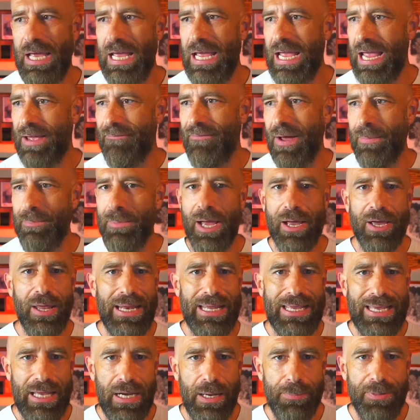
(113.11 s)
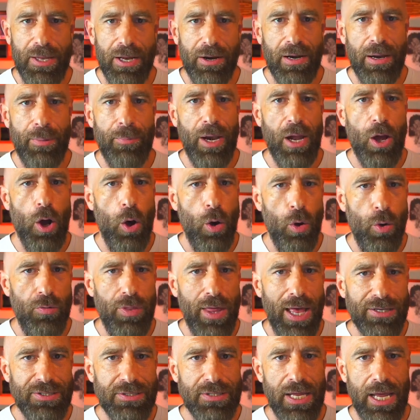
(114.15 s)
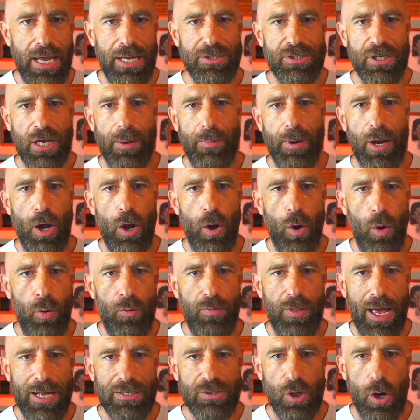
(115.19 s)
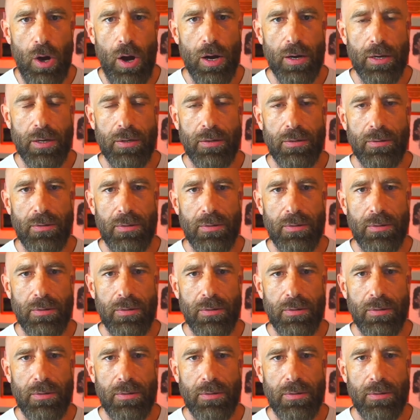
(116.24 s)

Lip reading: if I'm not going to get up there and I'm going to own that stage and I'm going to own that talk,